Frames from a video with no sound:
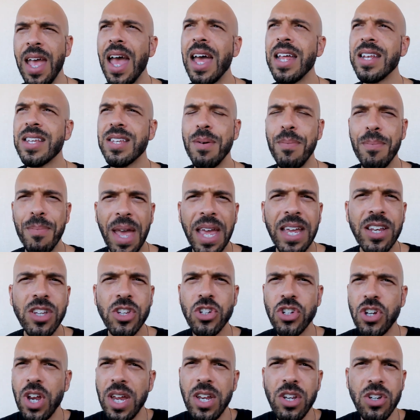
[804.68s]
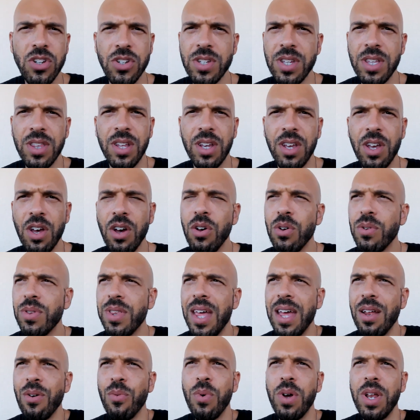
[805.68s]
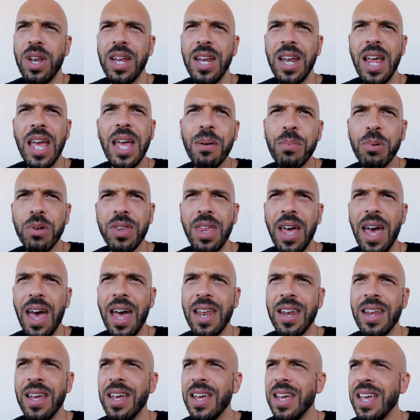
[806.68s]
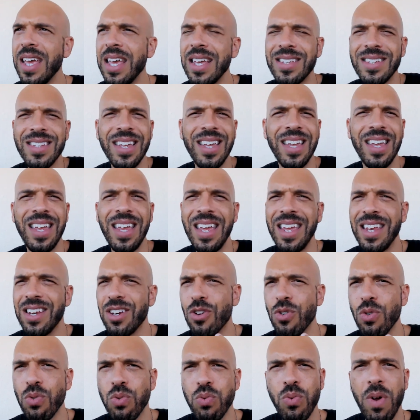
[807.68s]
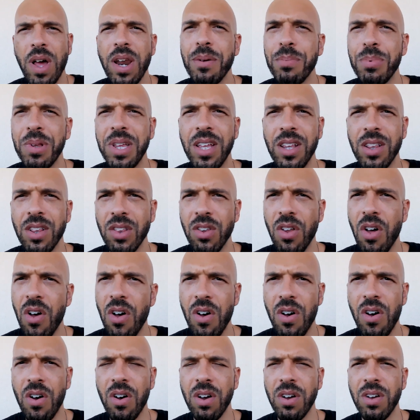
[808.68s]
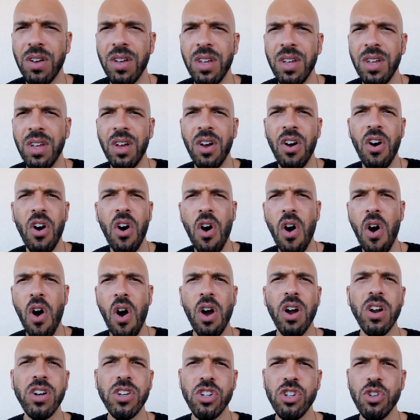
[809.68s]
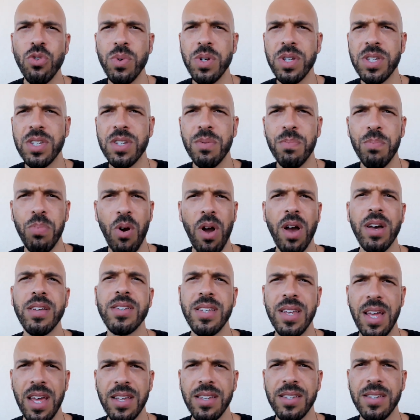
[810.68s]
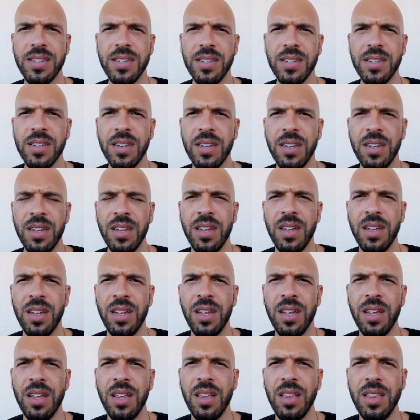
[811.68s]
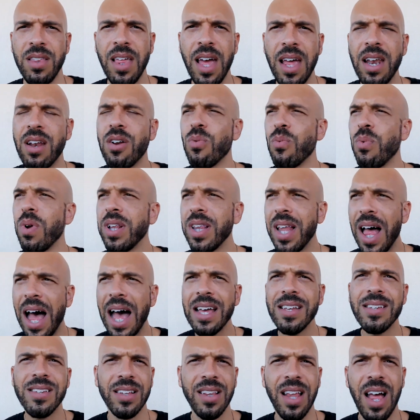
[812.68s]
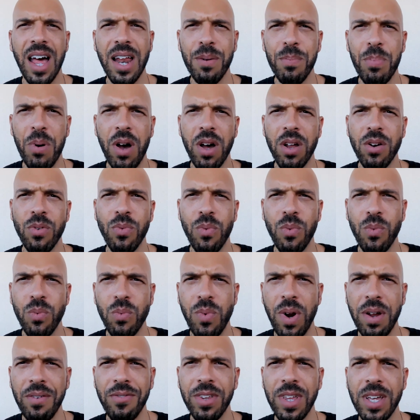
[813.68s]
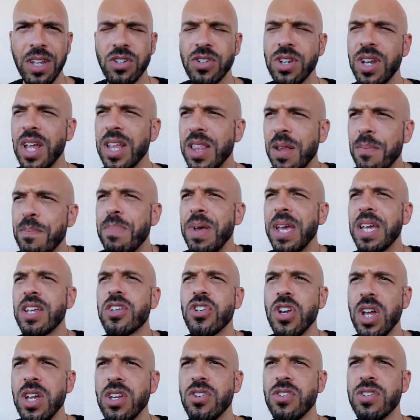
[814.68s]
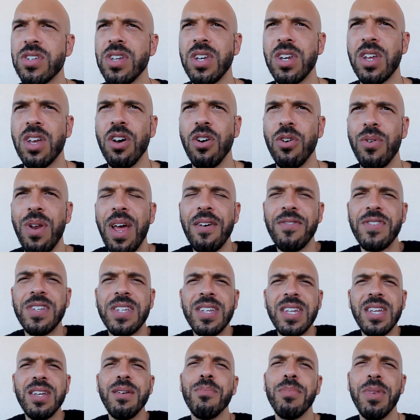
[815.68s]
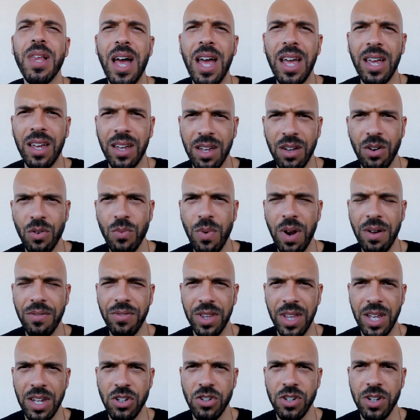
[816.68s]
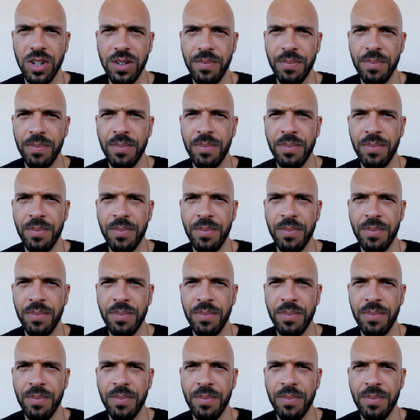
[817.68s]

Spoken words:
And to make changes in the code that would enable that, it's an incredibly long, arduous process that relies a lot upon revelation. And the big changes in code have seemed like revelation,